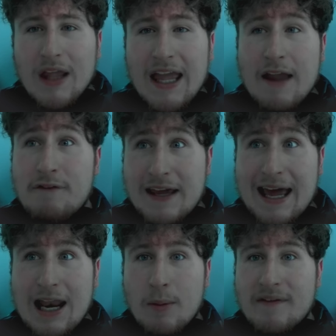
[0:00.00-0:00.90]
if they
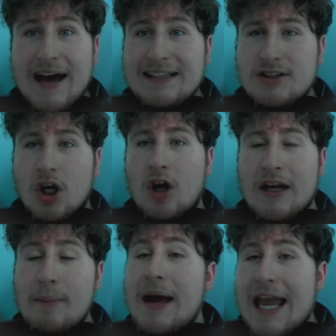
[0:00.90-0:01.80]
get a little bit of a head start
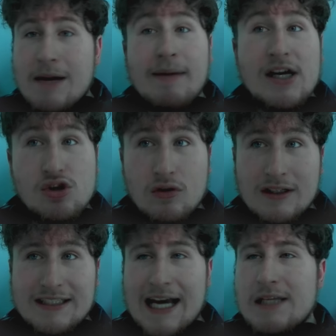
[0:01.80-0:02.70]
on him, he might struggle
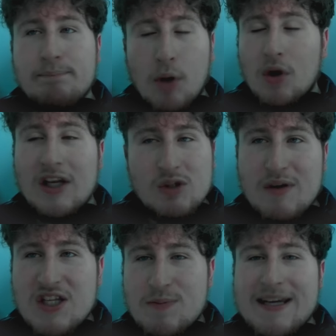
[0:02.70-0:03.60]
at times, but that
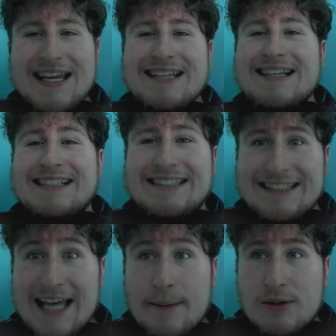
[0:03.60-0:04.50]
sprint speed is
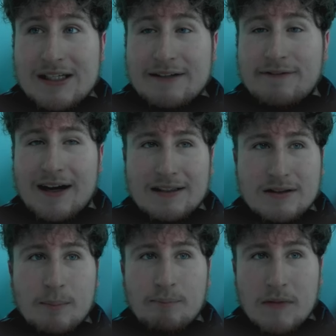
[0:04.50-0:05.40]
exceptionally fast.